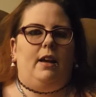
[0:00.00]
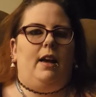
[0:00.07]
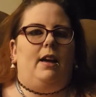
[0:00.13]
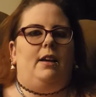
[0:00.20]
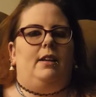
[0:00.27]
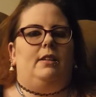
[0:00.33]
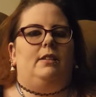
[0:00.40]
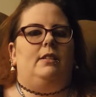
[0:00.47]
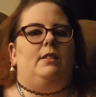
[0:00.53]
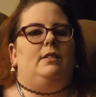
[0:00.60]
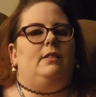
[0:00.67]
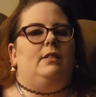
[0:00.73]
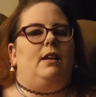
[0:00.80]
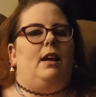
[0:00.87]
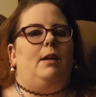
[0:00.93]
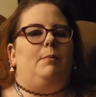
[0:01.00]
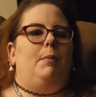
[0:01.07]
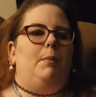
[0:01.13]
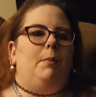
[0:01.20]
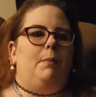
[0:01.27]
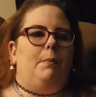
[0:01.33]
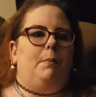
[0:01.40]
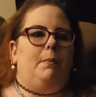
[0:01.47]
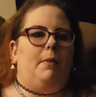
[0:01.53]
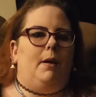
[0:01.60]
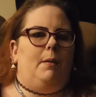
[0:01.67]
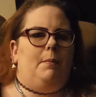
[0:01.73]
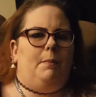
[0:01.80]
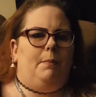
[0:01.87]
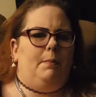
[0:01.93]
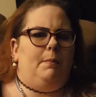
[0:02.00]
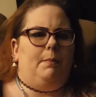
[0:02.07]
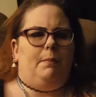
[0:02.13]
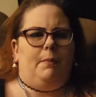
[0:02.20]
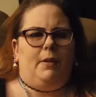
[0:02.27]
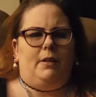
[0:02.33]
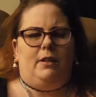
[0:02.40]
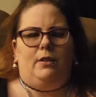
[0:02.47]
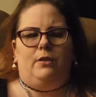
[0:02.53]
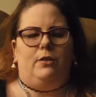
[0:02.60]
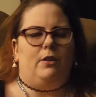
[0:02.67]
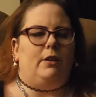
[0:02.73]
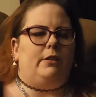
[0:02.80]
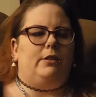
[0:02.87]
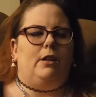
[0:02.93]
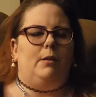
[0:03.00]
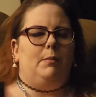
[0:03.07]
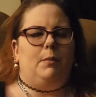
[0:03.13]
and I'm I'm an instructor,